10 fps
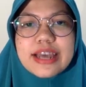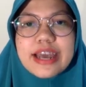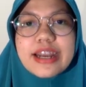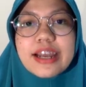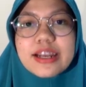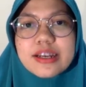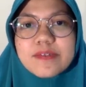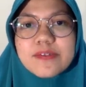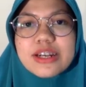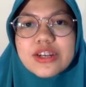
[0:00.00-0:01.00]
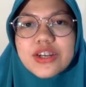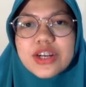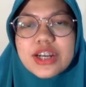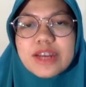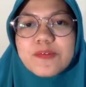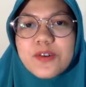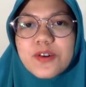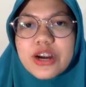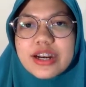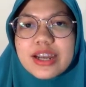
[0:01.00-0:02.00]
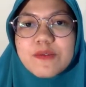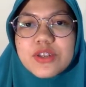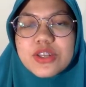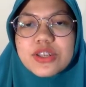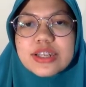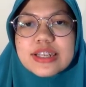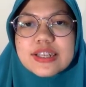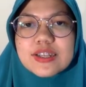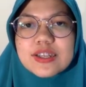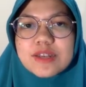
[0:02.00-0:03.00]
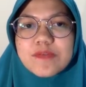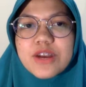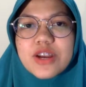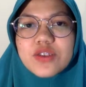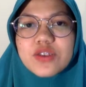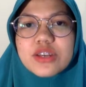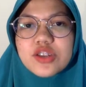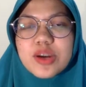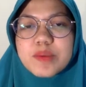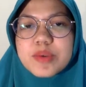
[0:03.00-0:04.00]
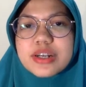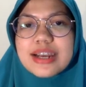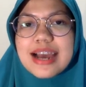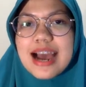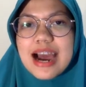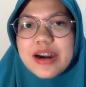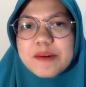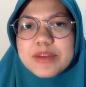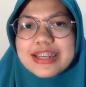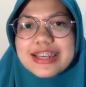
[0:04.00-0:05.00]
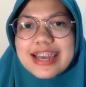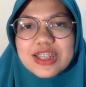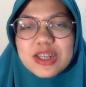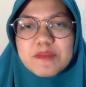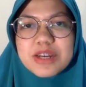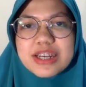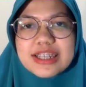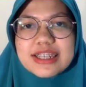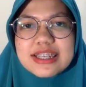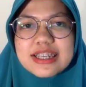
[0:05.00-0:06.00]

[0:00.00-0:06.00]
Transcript: and I love learning foreign languages such as French, German, Arabic, and Japanese.